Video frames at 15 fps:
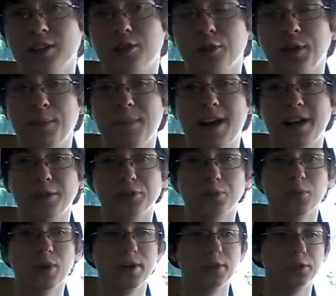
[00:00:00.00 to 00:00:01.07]
30 miles
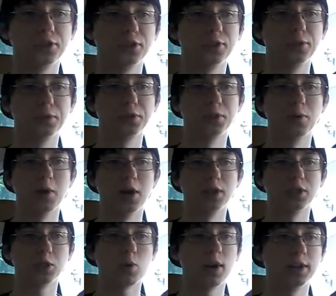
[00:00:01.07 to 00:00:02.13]
away or so, so uh,
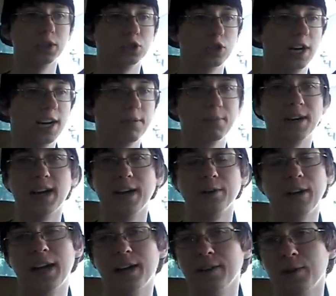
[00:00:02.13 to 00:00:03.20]
it's quite a drive, but I,
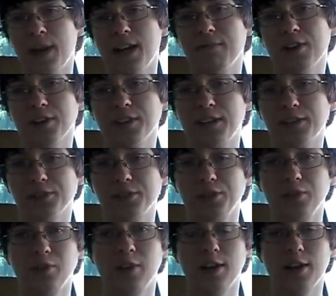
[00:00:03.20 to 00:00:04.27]
I, I, have nothing else to
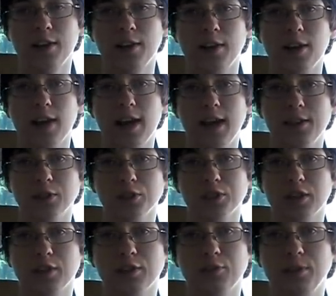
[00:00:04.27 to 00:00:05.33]
do today. And
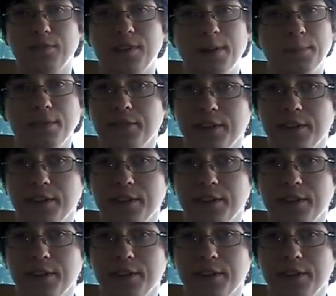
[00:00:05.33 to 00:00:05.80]
there's uh, three family